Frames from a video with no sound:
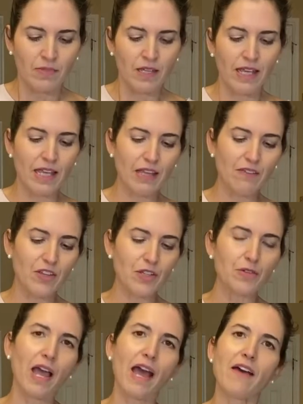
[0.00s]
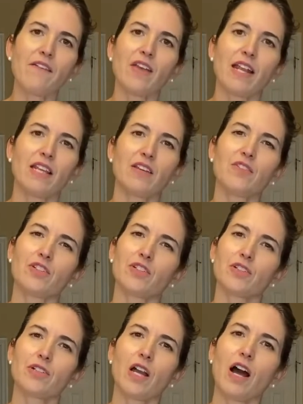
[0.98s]
If you have any of
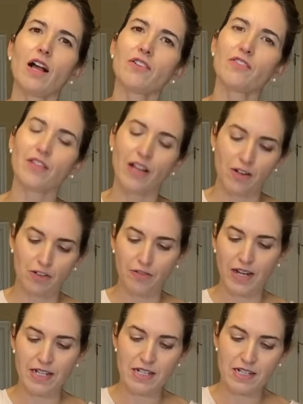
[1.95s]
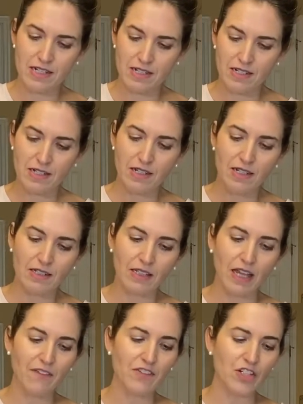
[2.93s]
your cauliflower rice
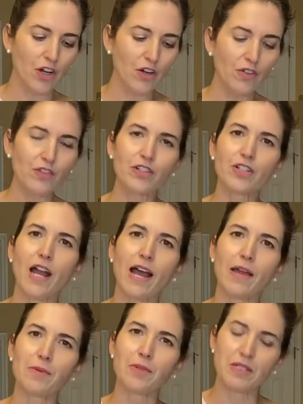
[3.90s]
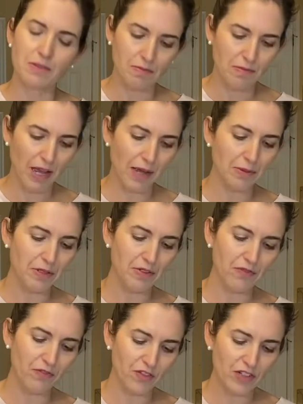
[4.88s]
left over, I would
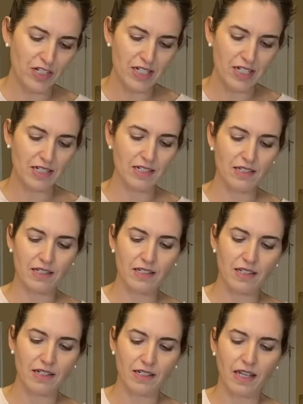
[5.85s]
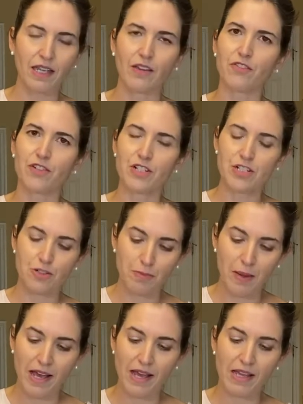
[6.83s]
freeze it in like a freezer
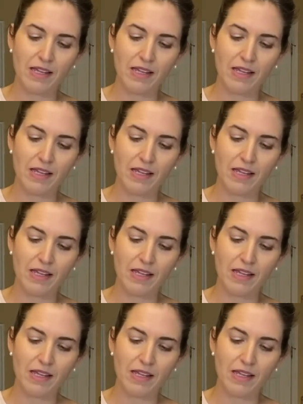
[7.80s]
bag